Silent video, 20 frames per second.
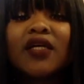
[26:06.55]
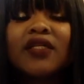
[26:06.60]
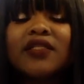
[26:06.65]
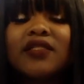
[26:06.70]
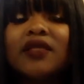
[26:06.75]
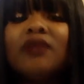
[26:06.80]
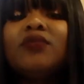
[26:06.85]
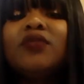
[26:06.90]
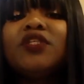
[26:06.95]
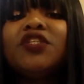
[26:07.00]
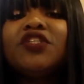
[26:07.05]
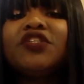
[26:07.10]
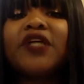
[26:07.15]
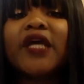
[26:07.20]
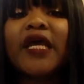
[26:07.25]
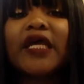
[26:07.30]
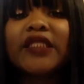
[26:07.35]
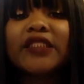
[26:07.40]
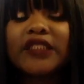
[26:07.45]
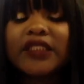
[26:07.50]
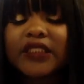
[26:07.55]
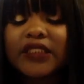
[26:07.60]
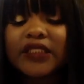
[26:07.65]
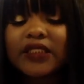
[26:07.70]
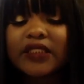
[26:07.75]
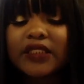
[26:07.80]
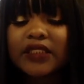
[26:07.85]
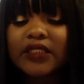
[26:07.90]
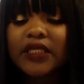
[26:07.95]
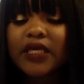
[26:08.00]
Some
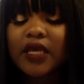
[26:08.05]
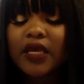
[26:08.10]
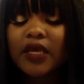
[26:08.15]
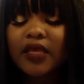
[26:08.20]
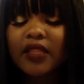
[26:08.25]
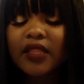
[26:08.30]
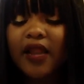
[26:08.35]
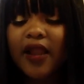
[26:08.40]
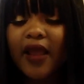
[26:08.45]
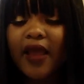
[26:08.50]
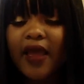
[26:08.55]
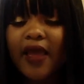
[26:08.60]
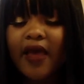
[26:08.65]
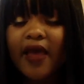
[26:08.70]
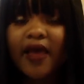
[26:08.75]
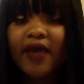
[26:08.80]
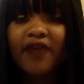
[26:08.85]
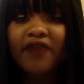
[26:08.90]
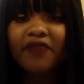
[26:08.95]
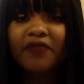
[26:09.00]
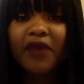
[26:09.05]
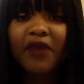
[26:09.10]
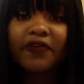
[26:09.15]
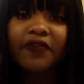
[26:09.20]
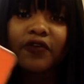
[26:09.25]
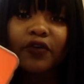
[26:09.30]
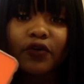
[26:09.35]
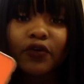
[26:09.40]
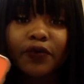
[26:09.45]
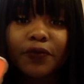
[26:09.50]
distractions that I have, my
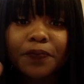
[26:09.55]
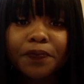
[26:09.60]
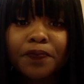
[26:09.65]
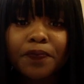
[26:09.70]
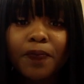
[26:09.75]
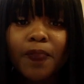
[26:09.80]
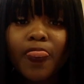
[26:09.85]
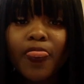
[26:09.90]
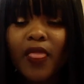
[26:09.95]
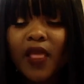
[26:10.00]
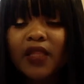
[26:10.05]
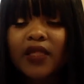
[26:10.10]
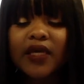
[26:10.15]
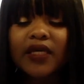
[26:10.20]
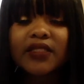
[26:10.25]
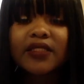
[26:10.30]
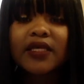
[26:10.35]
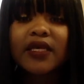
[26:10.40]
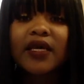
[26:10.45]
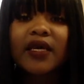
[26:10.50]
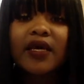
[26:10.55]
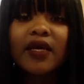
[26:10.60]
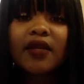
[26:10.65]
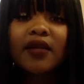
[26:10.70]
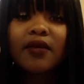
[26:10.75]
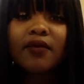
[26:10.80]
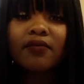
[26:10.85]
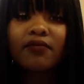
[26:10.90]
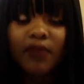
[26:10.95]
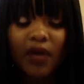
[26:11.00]
phone. Like I
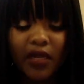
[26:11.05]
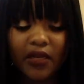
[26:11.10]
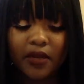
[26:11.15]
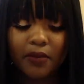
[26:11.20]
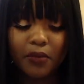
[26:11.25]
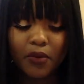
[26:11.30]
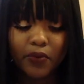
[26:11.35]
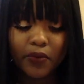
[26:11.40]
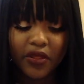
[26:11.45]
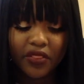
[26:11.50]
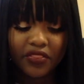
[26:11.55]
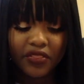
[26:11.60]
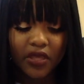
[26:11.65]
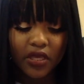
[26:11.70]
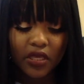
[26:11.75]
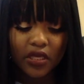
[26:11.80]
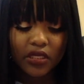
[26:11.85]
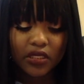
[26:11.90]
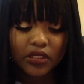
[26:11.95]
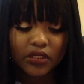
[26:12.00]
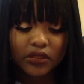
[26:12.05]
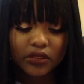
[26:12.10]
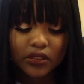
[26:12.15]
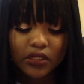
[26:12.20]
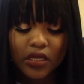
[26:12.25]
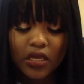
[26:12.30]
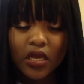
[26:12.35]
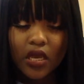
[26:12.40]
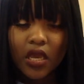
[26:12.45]
said, my number one thing is